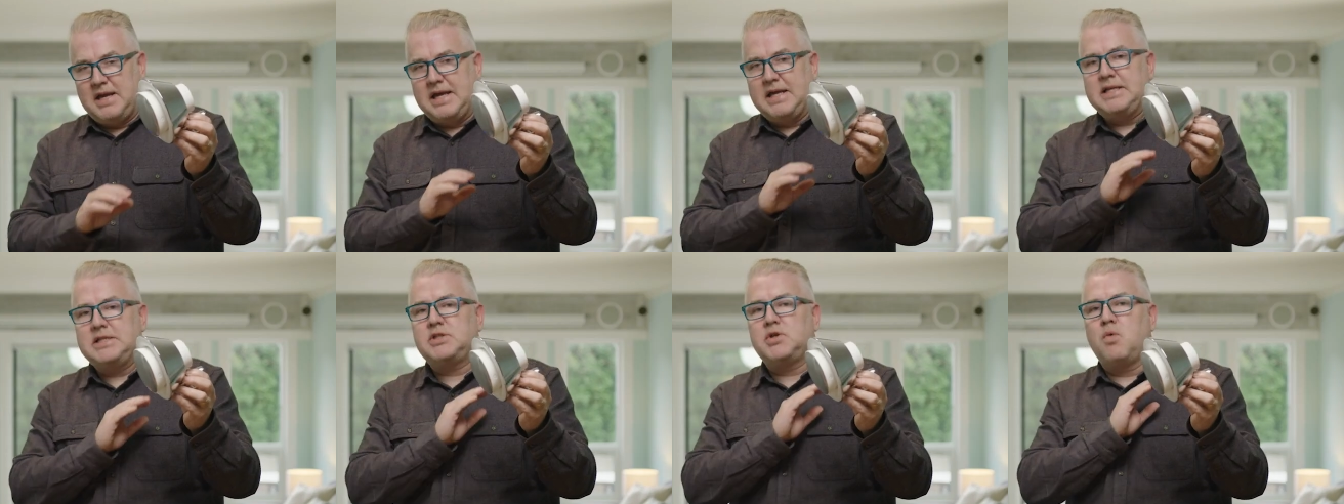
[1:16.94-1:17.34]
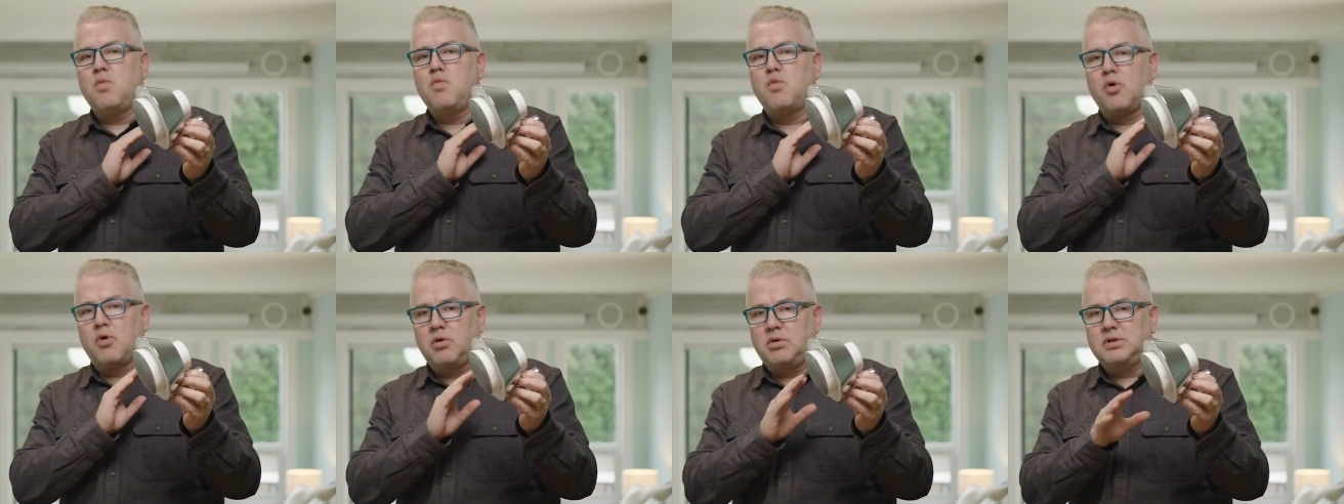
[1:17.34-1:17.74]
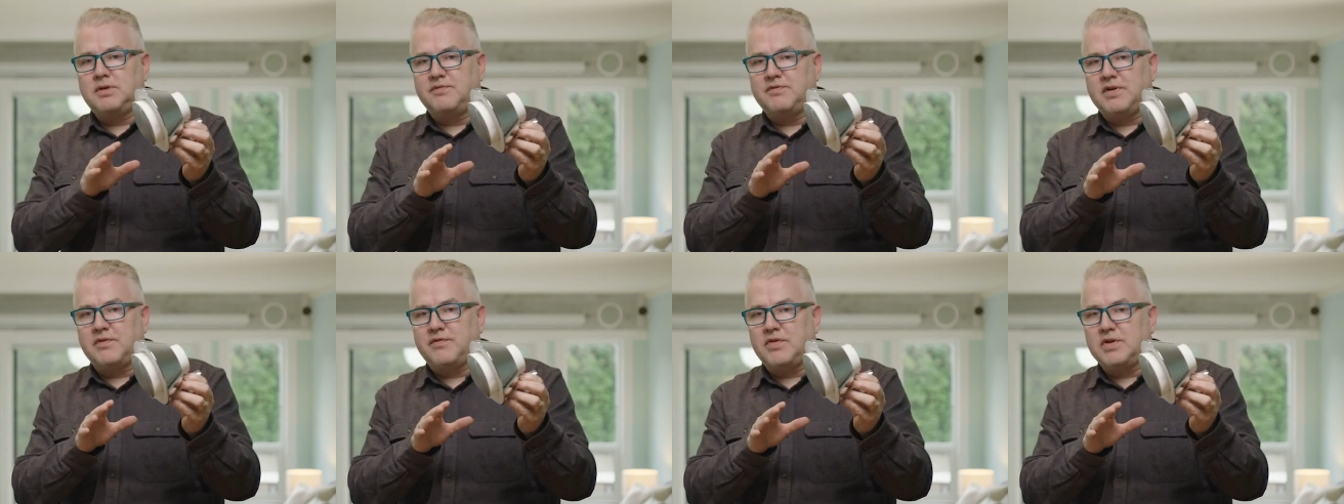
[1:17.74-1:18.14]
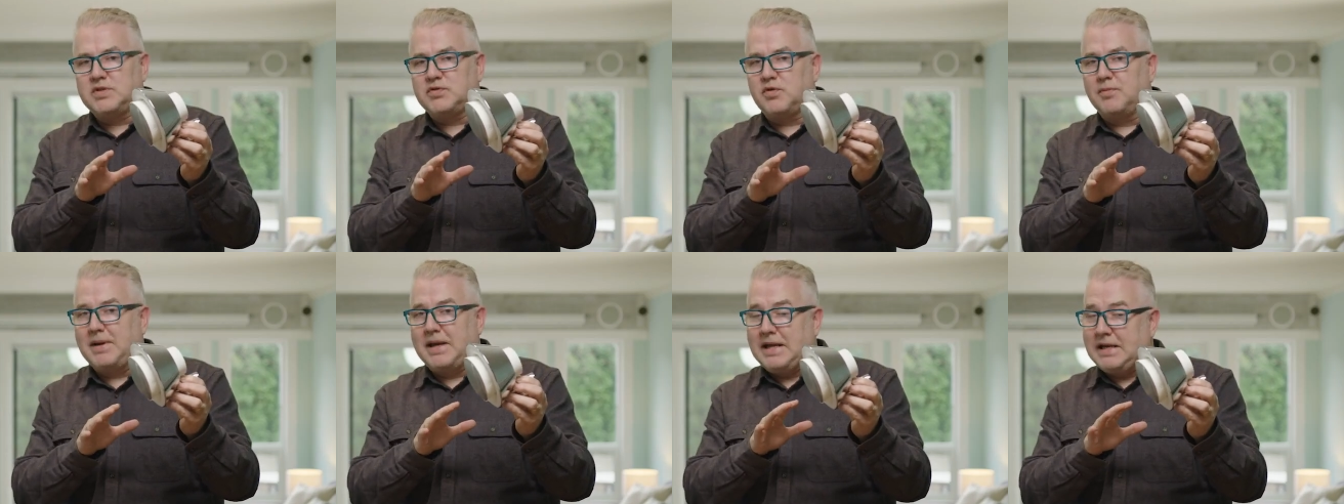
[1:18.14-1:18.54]
it is a world of difference
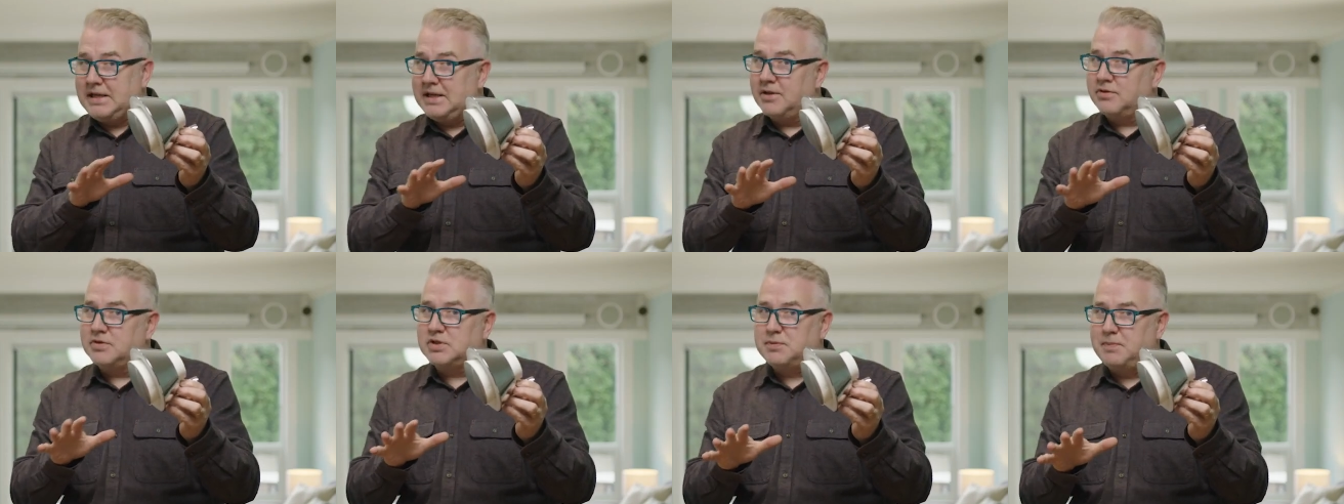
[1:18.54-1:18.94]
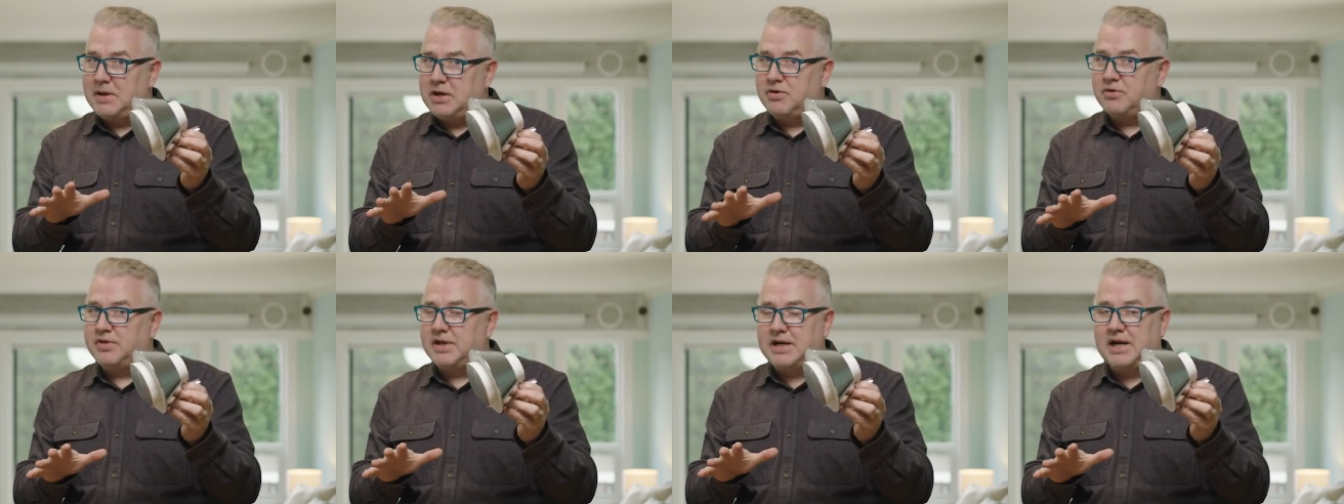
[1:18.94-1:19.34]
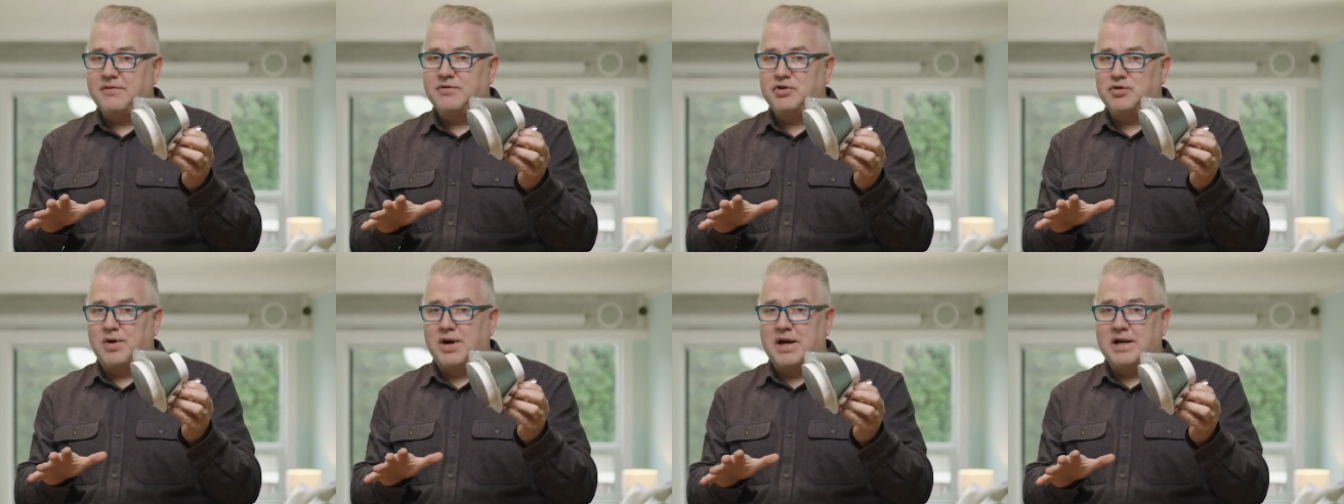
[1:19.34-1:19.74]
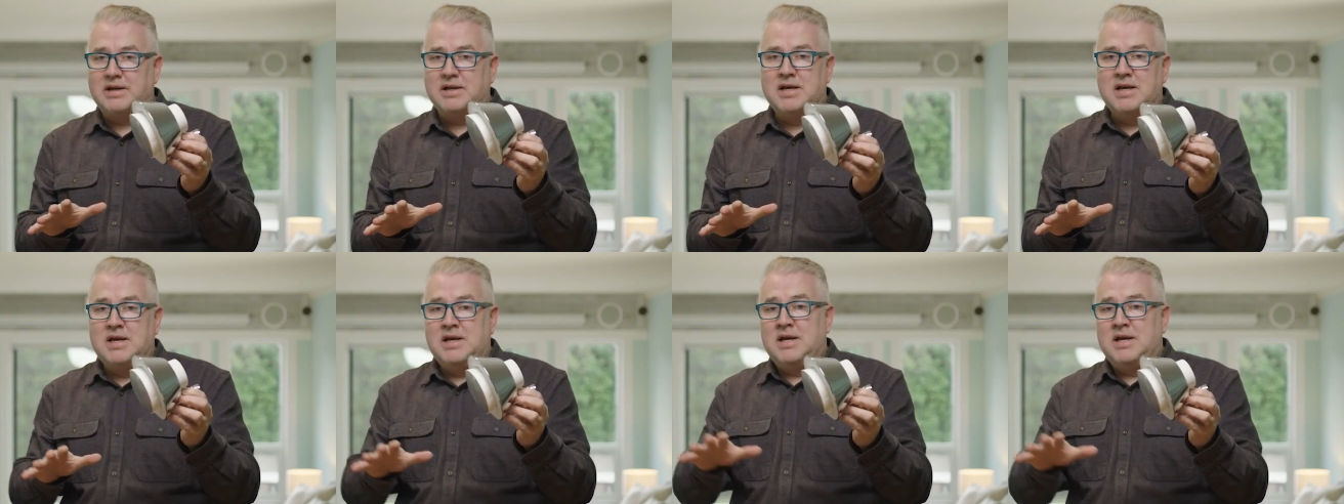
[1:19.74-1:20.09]
from any other speaker that I've tried.